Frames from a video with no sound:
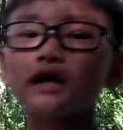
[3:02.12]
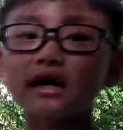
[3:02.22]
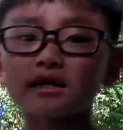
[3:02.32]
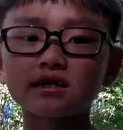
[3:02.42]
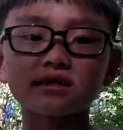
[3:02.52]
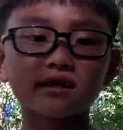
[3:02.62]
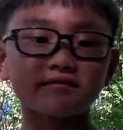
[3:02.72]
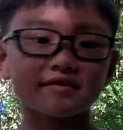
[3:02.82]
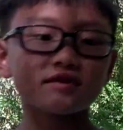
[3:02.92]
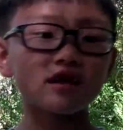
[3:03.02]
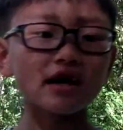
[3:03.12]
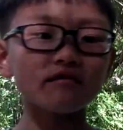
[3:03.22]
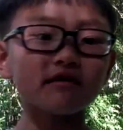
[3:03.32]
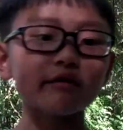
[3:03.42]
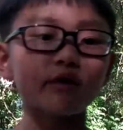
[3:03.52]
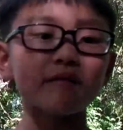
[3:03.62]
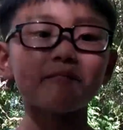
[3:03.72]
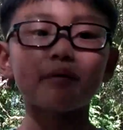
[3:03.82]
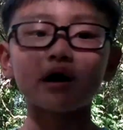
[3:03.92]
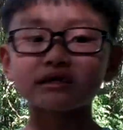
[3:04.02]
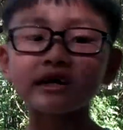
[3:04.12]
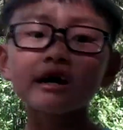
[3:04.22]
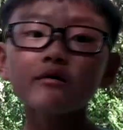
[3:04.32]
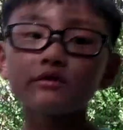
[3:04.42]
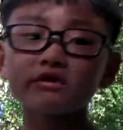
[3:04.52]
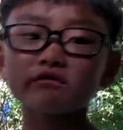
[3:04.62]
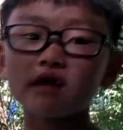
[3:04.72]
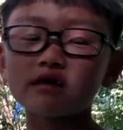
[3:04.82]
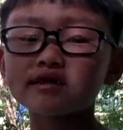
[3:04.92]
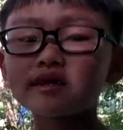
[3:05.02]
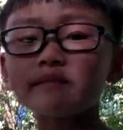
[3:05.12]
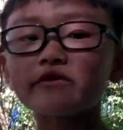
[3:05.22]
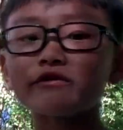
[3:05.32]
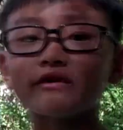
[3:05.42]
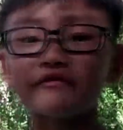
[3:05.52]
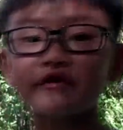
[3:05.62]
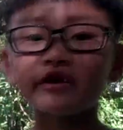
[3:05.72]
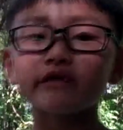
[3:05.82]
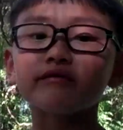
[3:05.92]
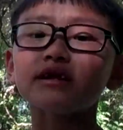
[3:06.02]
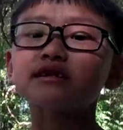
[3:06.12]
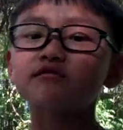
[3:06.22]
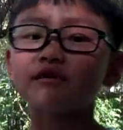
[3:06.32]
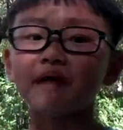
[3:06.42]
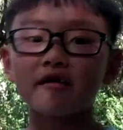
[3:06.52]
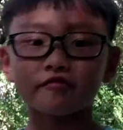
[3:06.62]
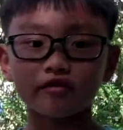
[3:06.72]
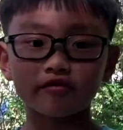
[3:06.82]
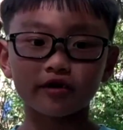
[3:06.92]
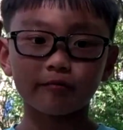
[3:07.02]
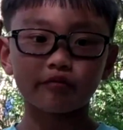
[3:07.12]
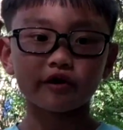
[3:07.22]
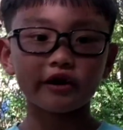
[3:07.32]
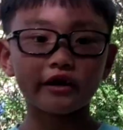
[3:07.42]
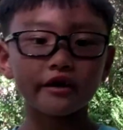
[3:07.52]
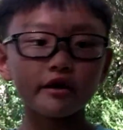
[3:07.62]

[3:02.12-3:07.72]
tigers have slightly webbed paws, which allows them to efficiently swim after their prey.